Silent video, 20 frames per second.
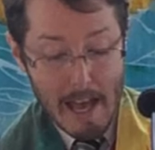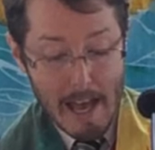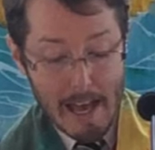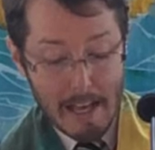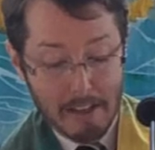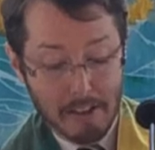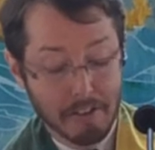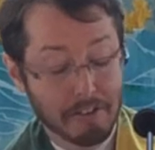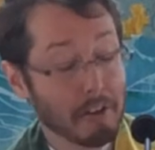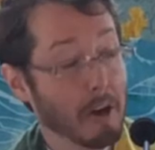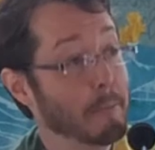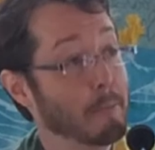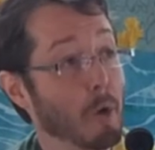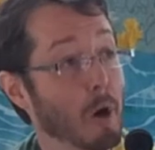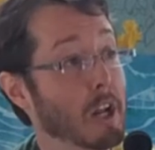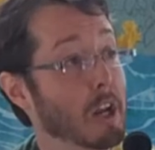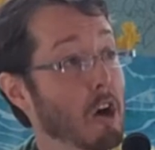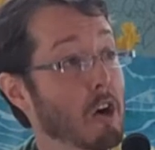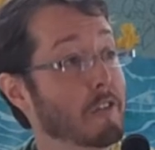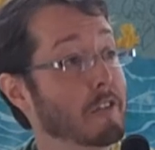And to
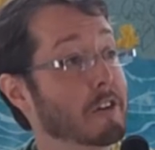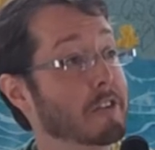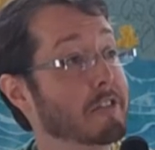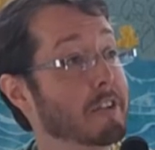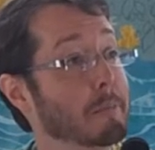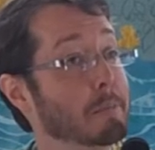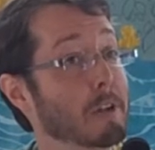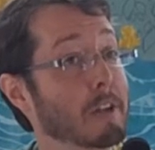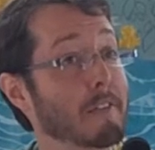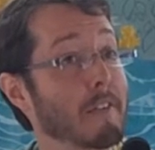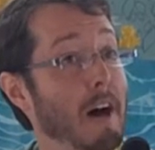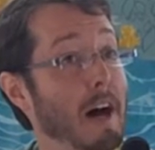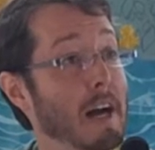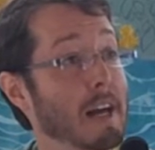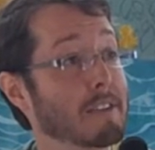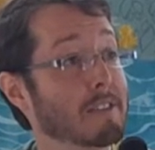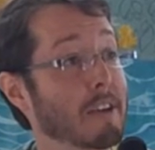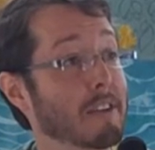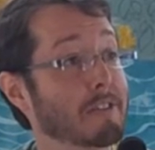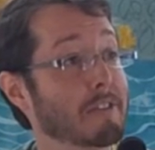somewhat
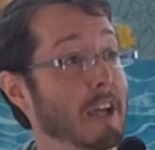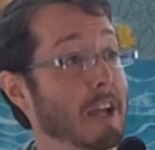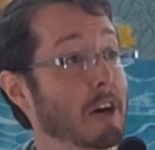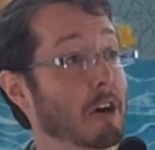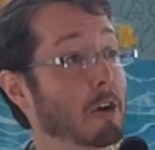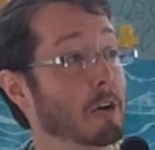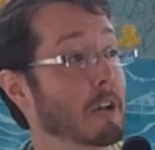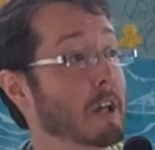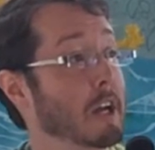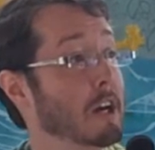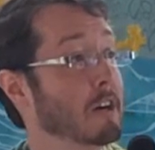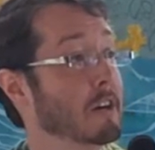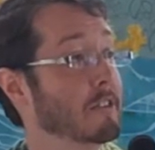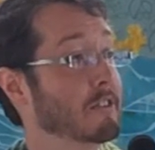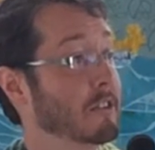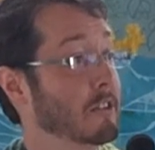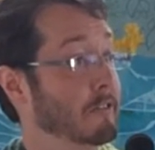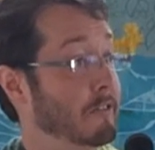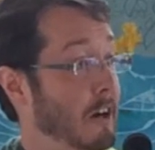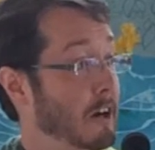oversimplify, as I said earlier,
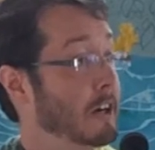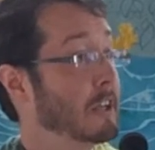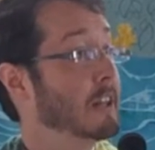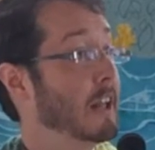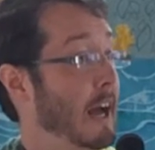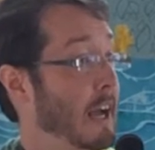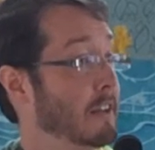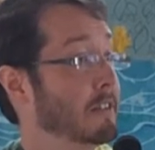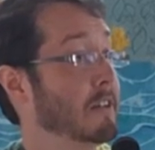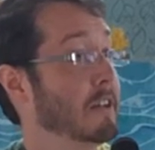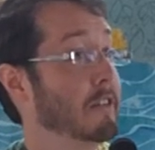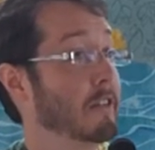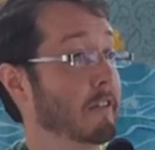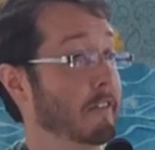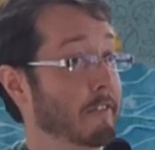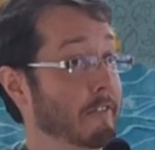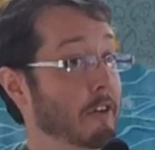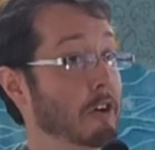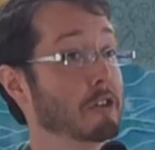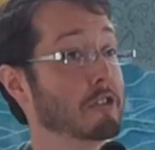it's very likely the
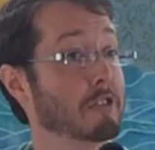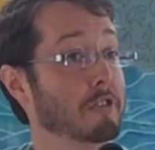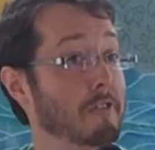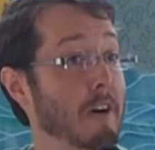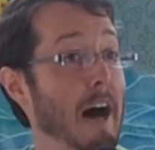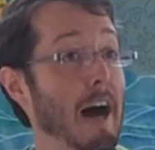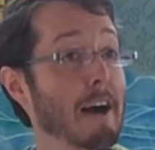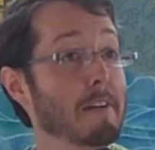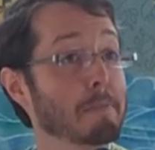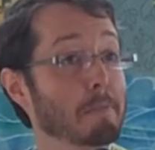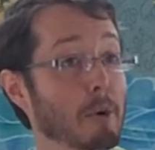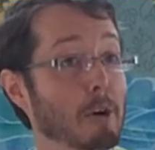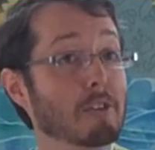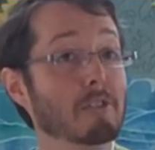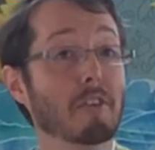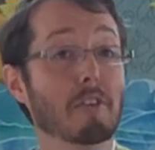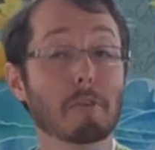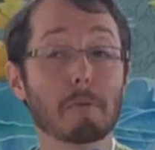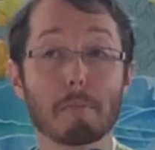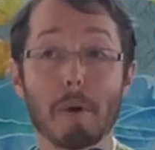first five
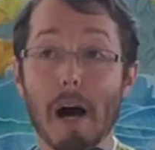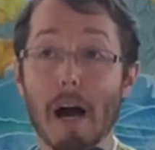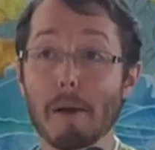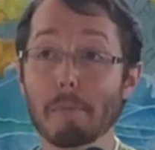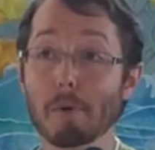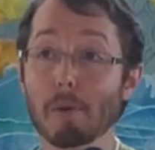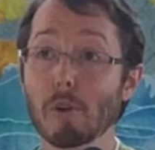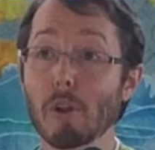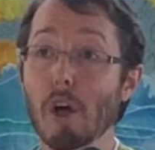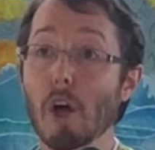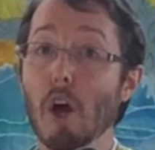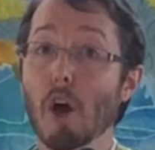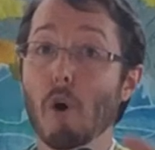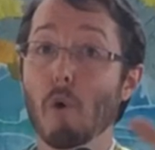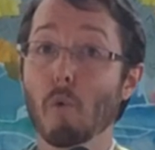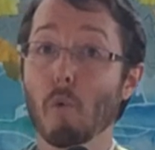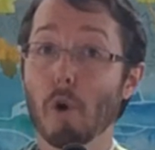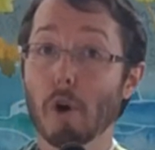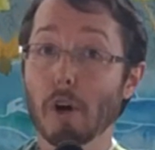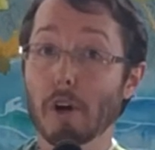books of the Bible
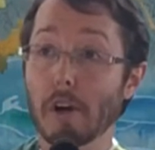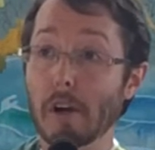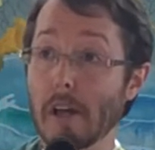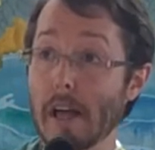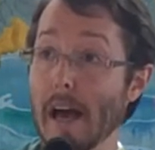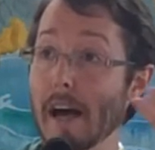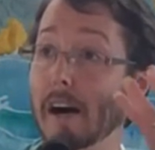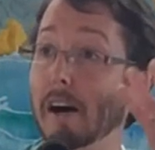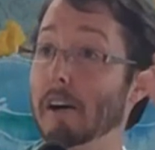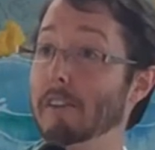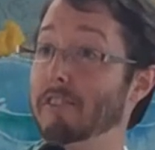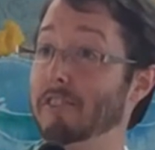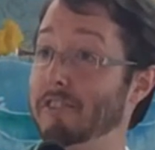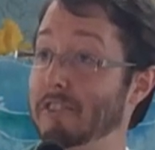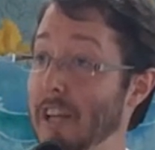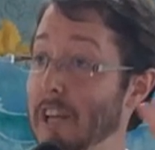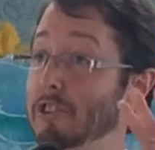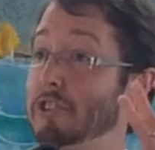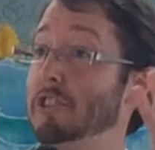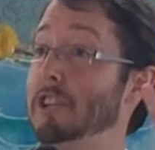were
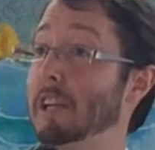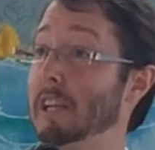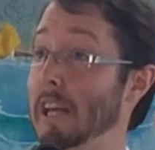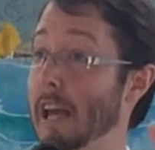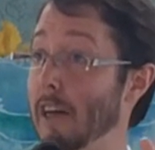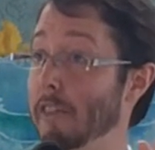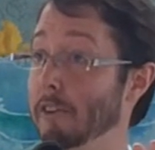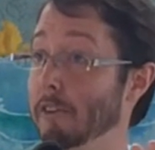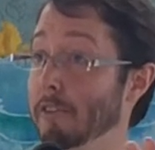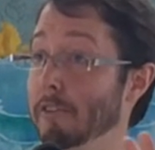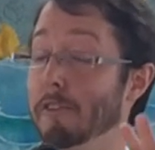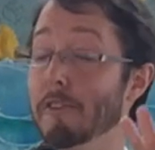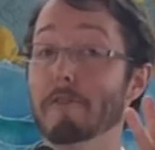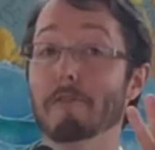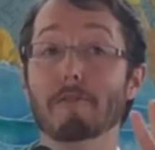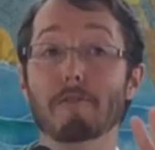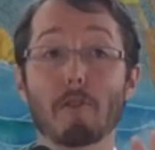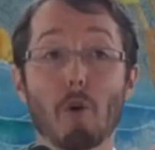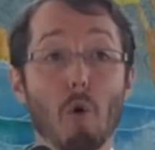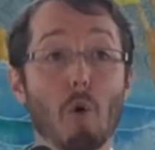stitched together
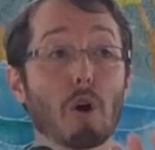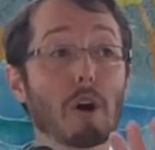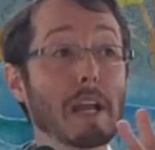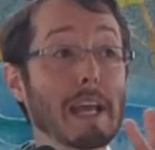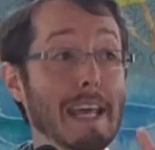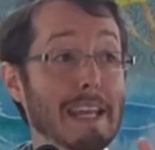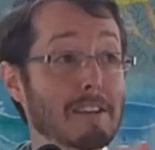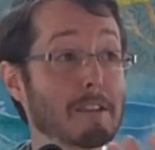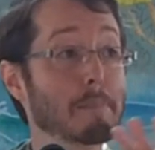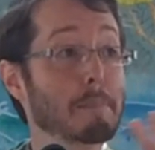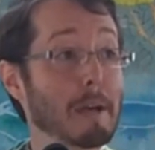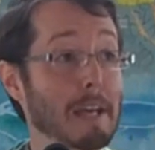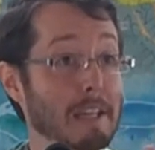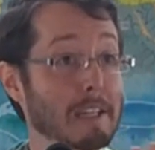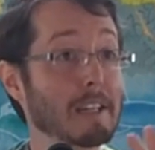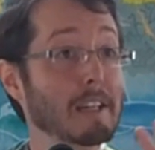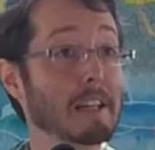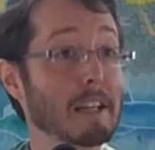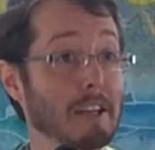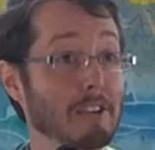from four
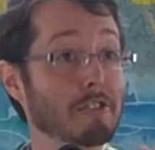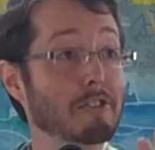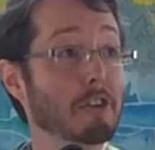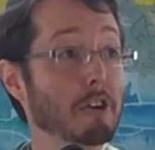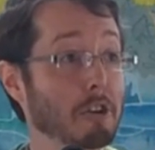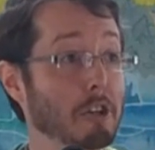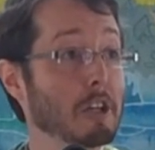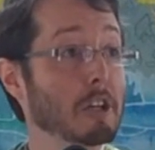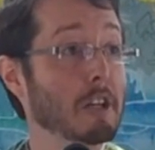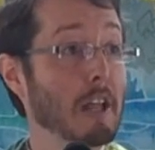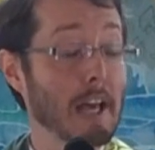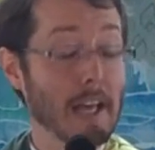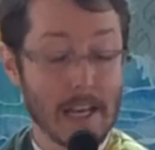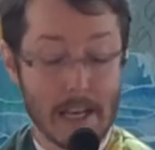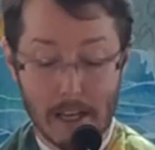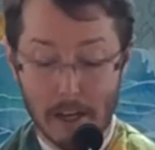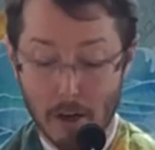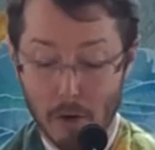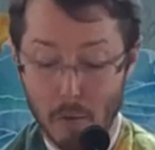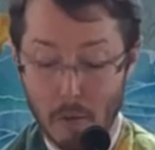independently
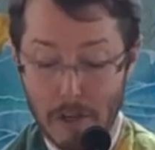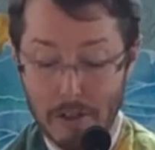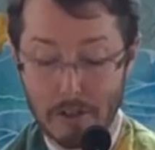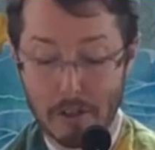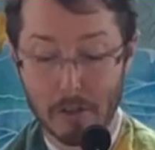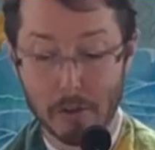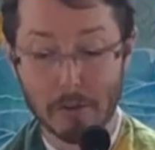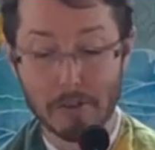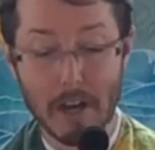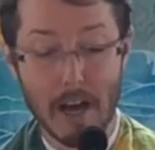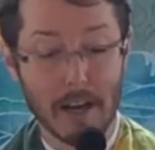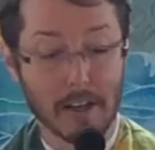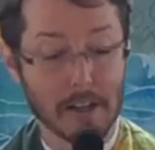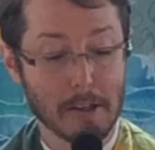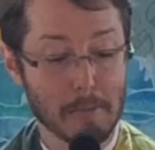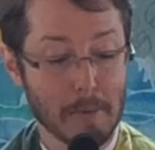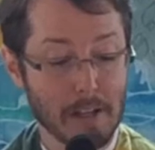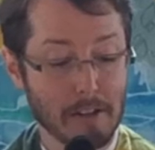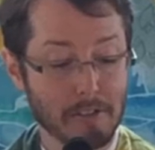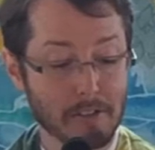circulating original
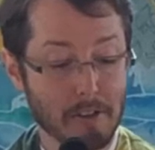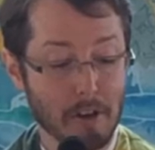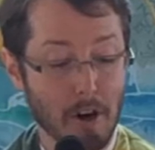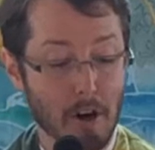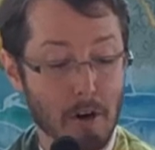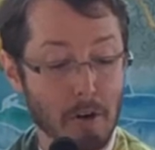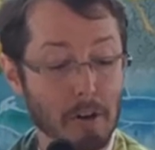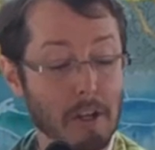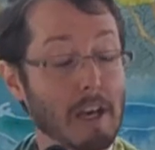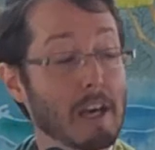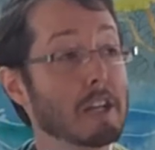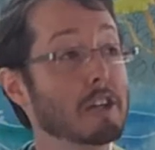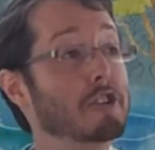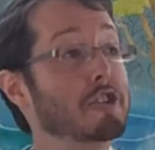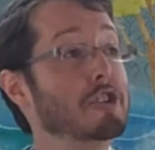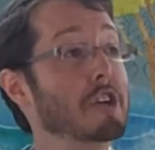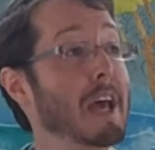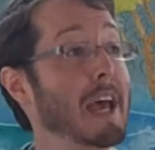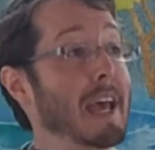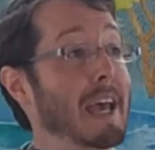documents called
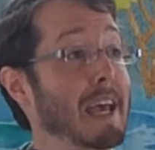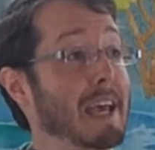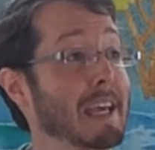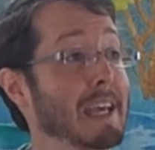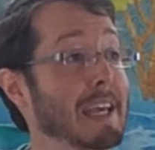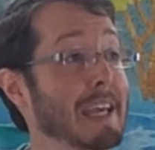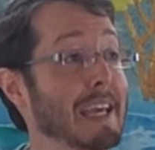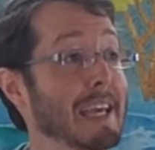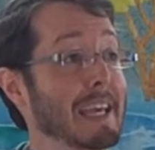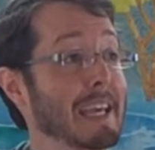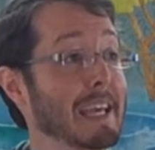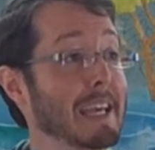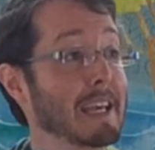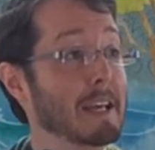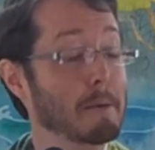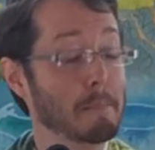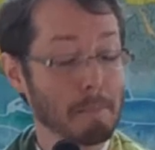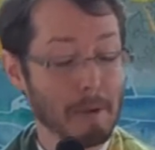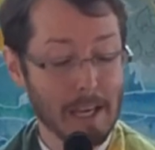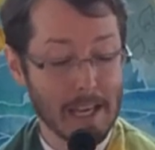J,
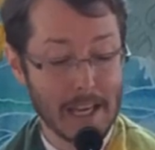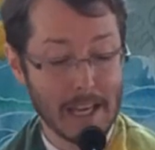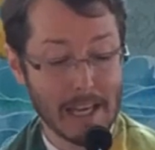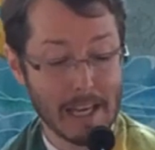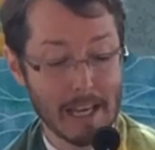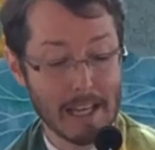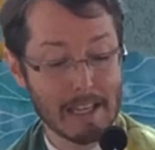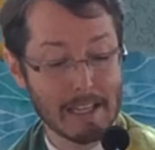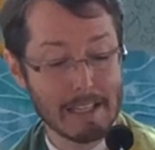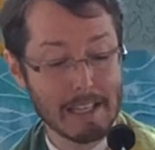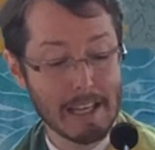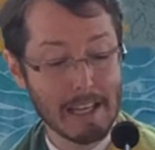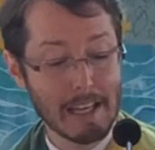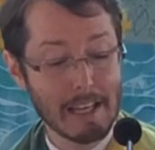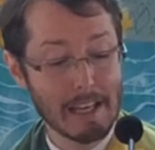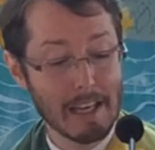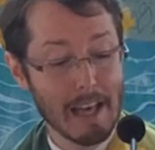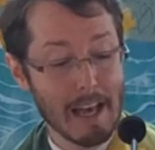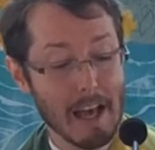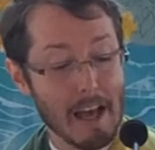E, P, and
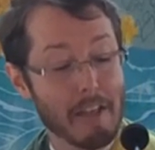D.